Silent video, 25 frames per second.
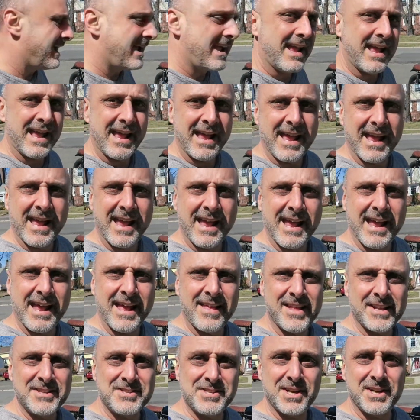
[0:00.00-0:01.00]

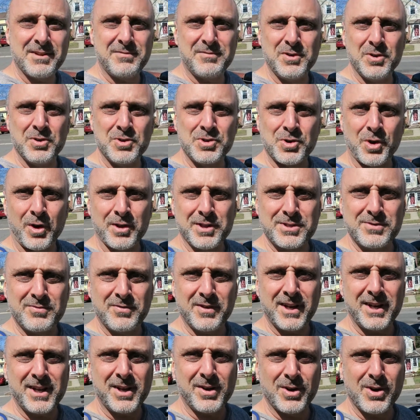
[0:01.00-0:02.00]
and that's it. If you enjoyed this
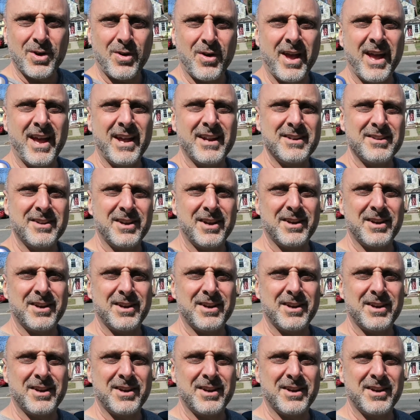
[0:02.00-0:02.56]
video, go ahead,